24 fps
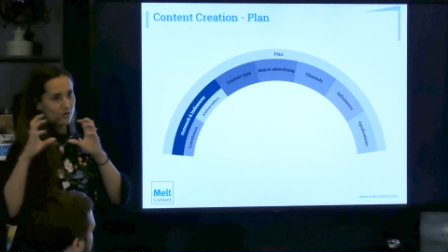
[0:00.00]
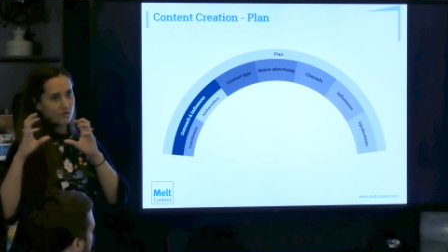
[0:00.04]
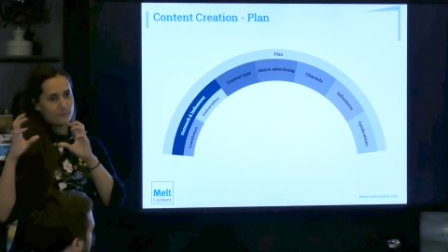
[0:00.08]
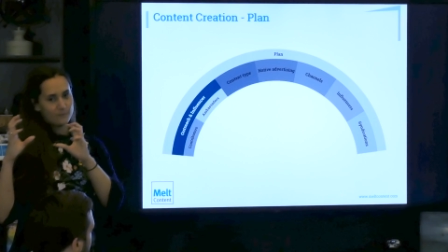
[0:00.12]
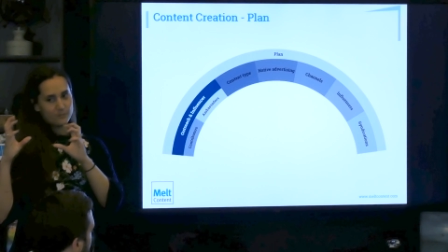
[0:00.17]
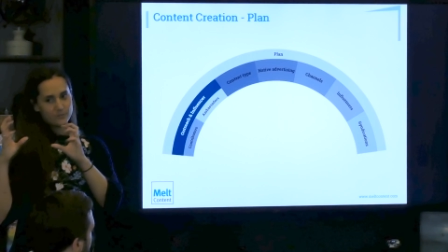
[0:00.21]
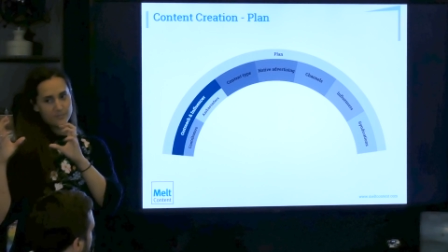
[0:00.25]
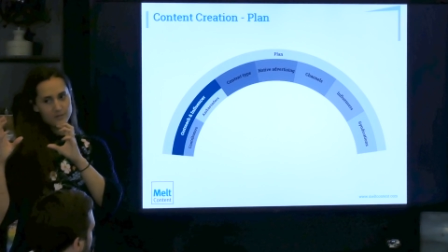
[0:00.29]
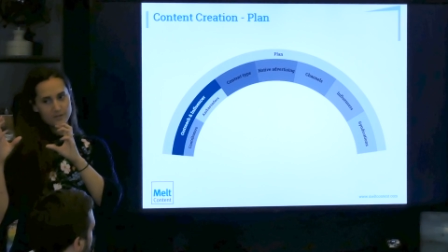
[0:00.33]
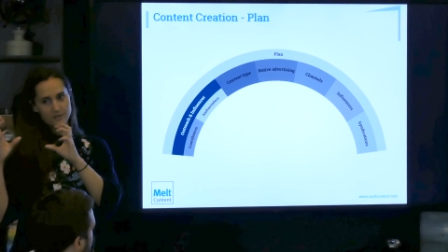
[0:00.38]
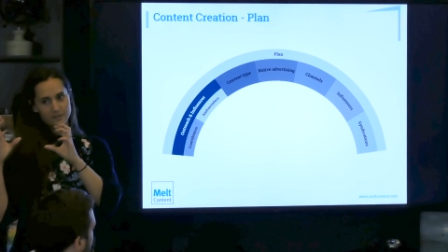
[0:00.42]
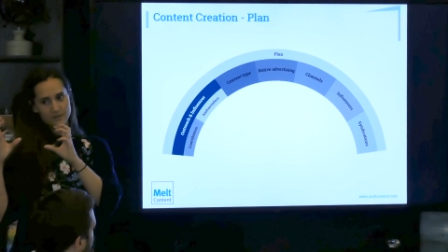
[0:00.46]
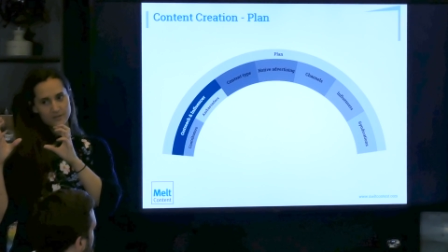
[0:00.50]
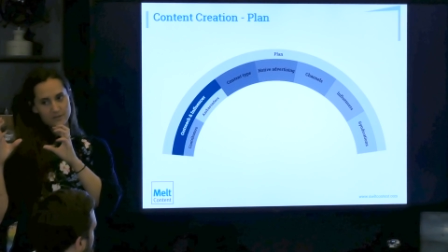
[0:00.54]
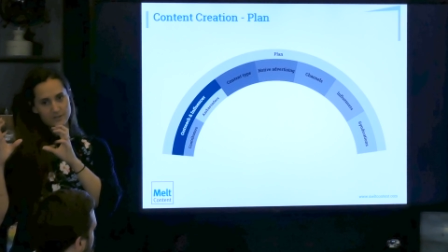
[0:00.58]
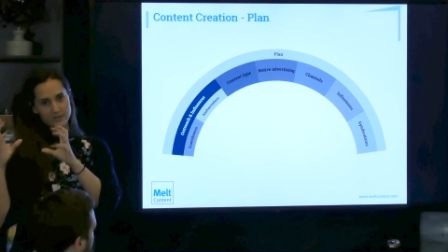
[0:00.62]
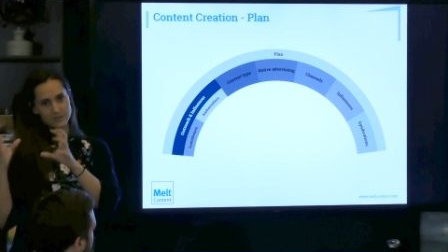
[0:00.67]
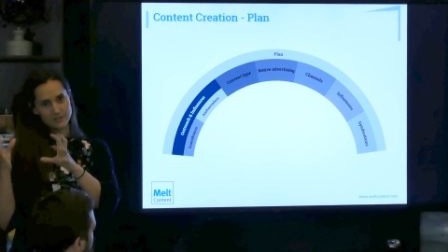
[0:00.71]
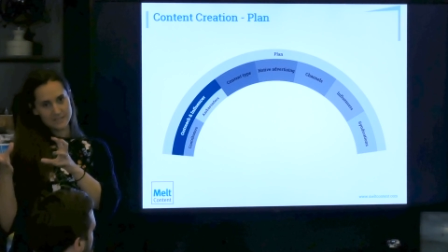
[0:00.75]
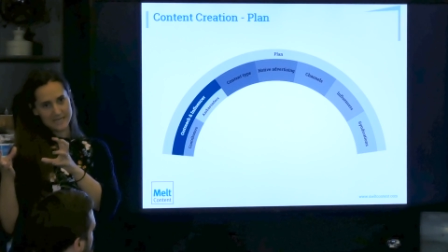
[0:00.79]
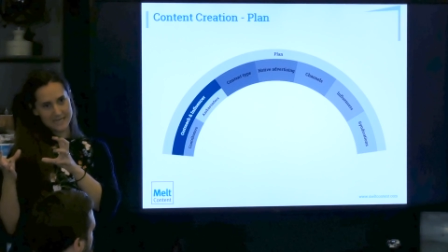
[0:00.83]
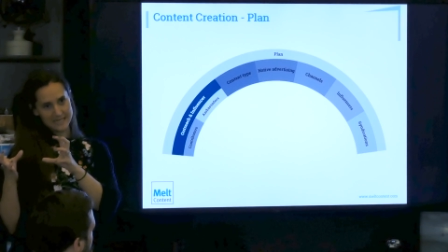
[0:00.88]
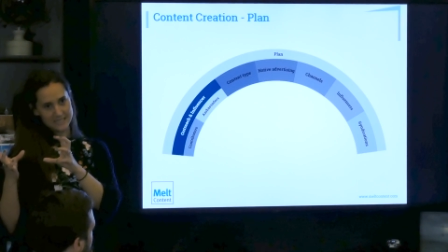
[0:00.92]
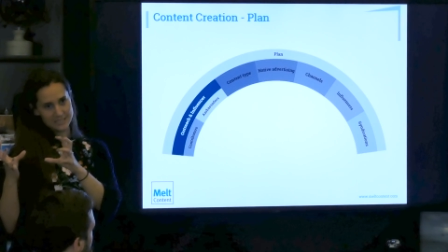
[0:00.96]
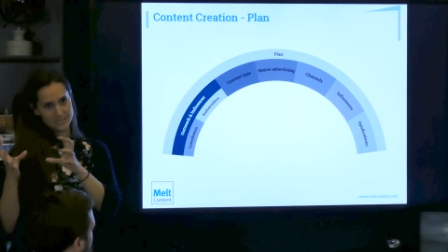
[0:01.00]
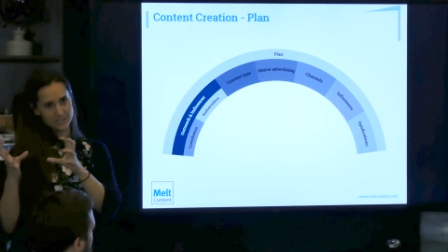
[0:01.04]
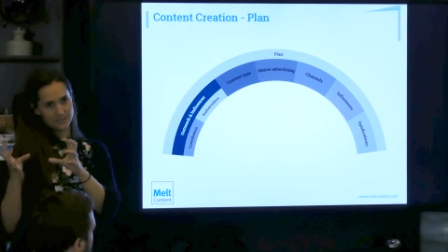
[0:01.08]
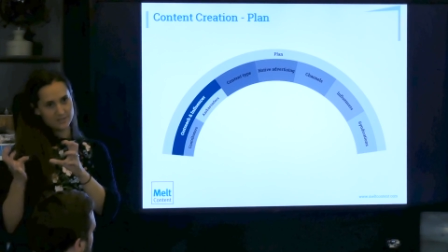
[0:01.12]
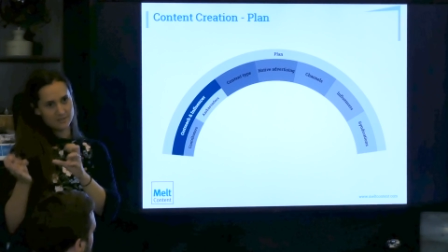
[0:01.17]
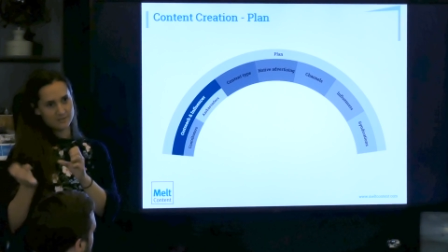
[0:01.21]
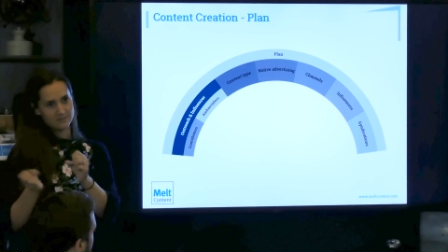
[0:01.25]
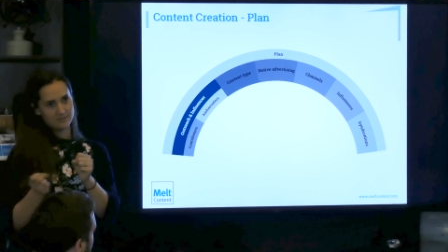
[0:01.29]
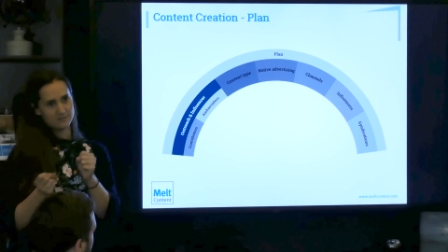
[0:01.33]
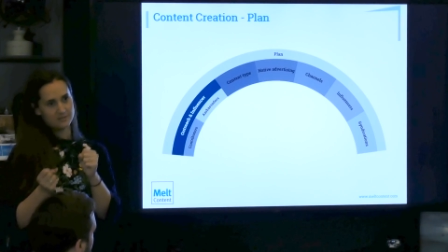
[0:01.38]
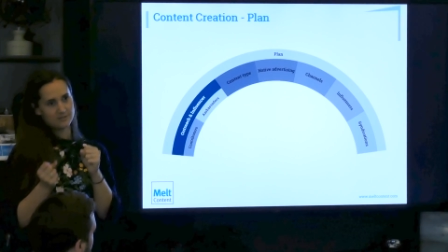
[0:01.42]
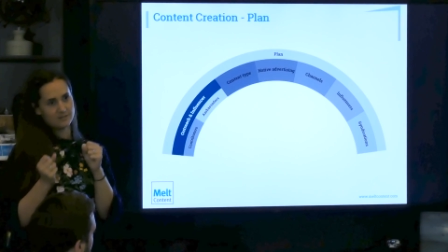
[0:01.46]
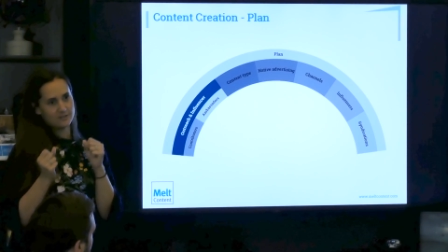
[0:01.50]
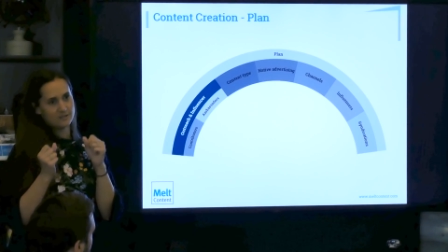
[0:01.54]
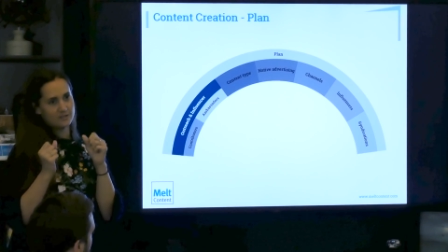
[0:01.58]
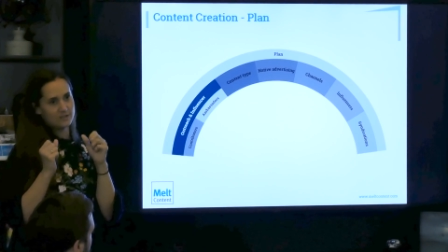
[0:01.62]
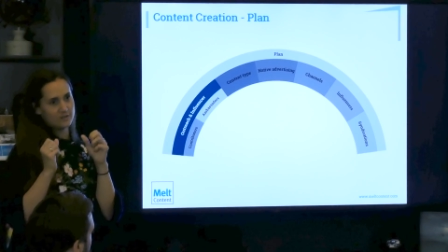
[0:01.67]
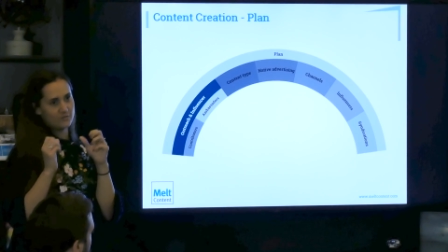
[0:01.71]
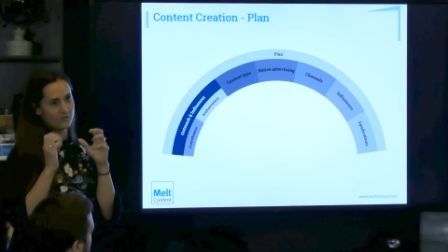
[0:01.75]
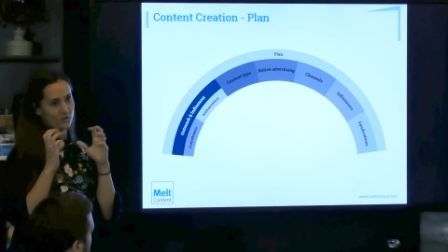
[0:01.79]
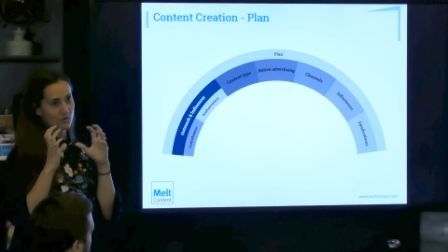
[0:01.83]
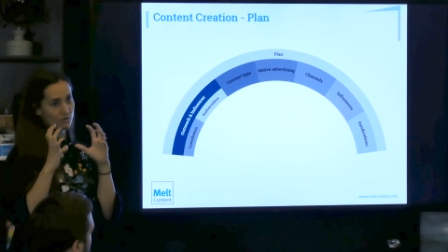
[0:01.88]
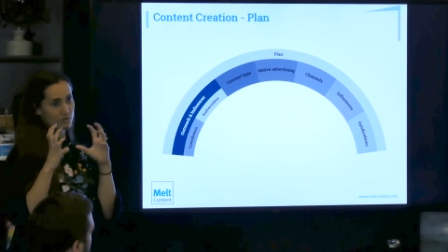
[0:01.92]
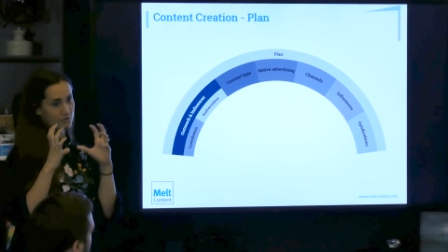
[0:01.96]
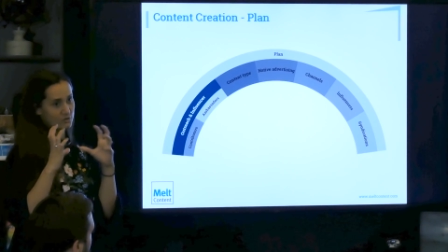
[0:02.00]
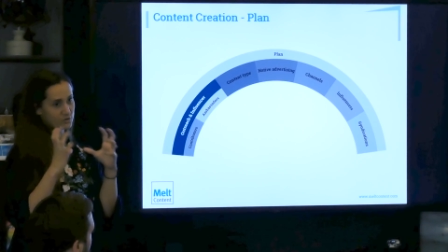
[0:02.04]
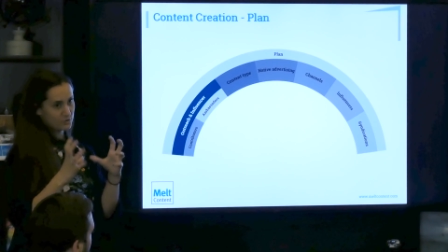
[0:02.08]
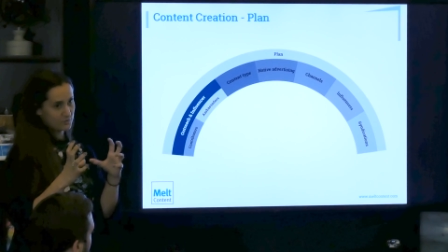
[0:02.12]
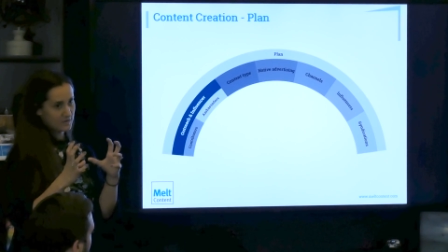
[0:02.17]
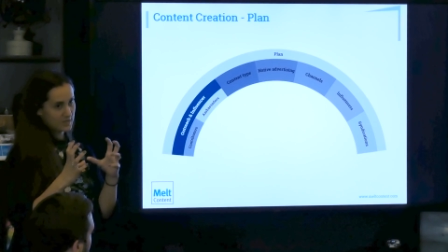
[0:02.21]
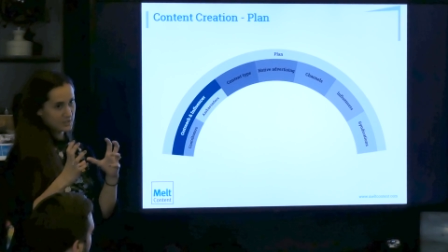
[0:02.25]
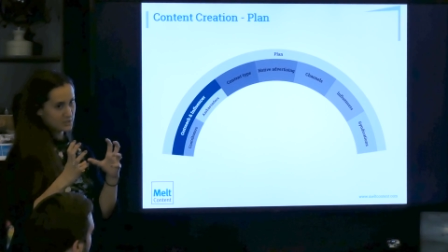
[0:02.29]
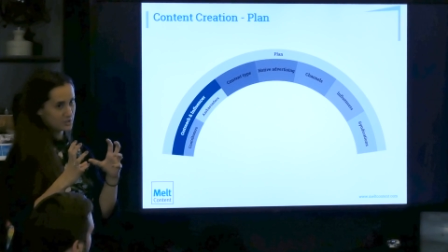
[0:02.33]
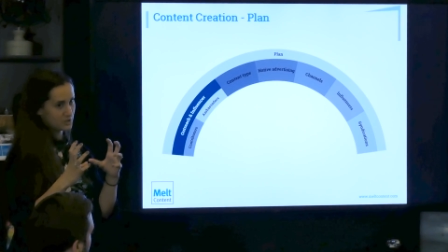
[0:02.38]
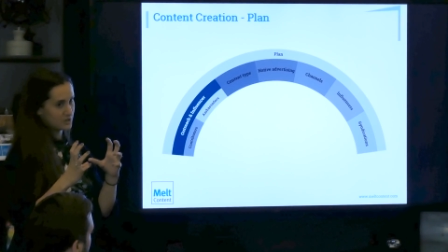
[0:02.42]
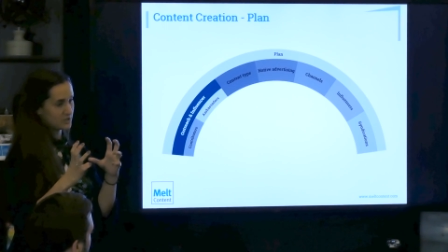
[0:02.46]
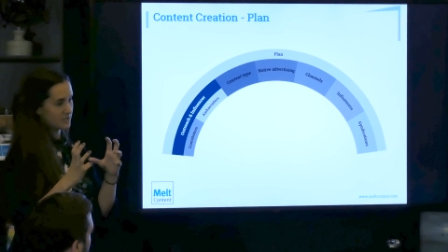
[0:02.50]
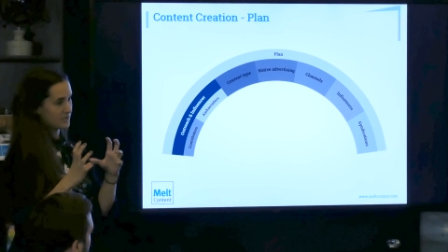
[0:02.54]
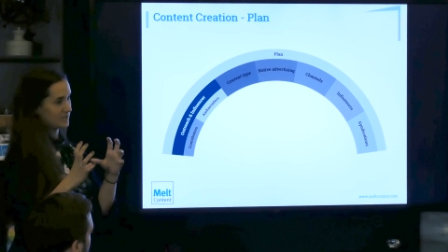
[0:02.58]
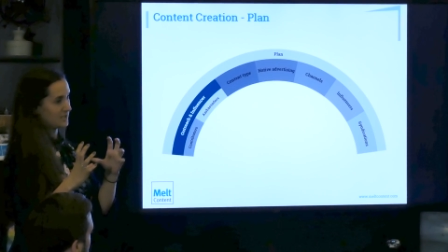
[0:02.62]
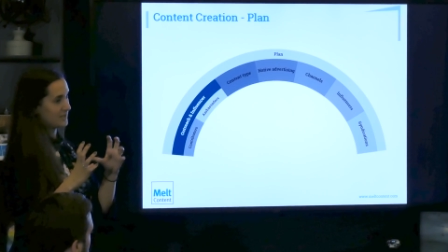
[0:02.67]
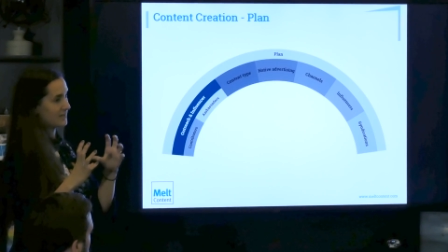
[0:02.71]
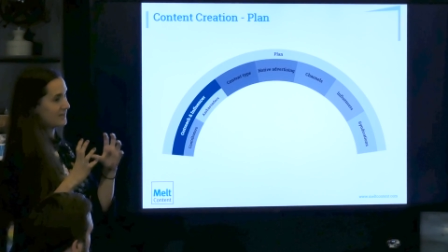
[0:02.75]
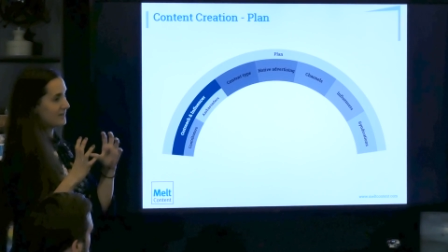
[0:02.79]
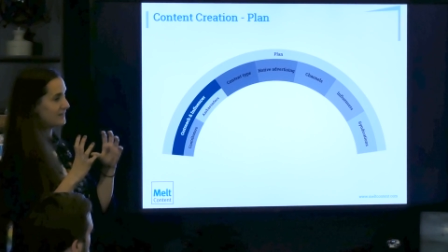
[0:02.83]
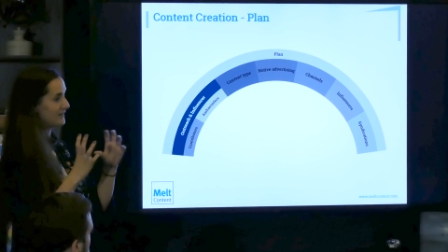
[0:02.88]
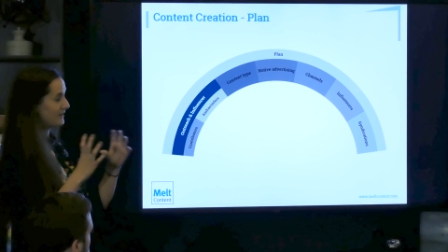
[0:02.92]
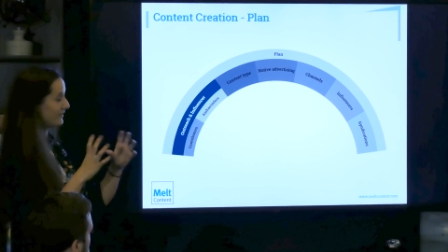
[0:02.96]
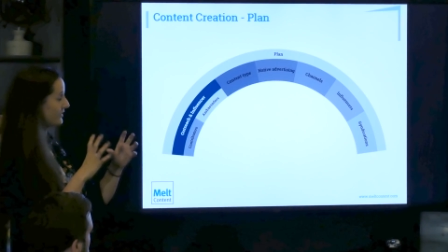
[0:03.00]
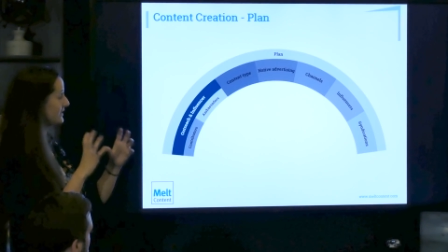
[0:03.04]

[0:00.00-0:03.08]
got your data, you've got your strategy, and